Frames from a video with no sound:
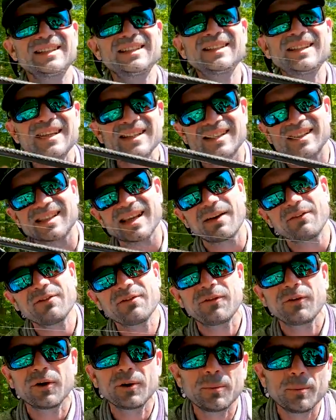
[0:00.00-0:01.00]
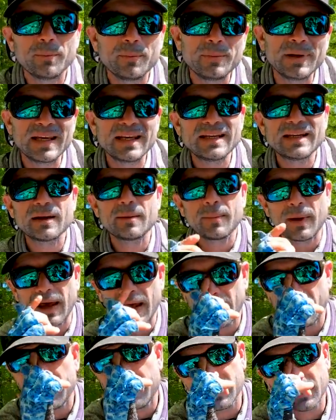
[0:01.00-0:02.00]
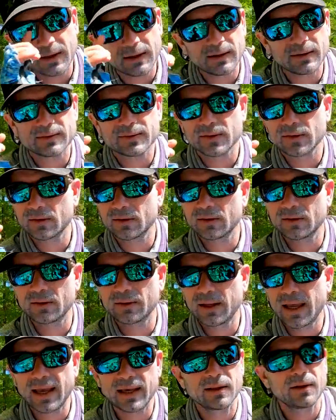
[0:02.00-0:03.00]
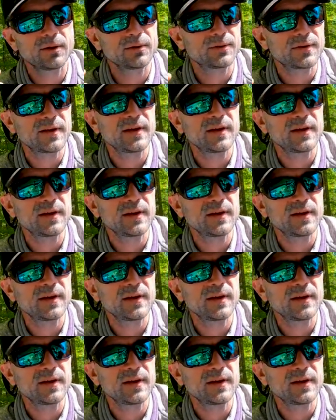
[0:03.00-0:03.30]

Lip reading: This is a 7-foot medium heavy. It's a Halo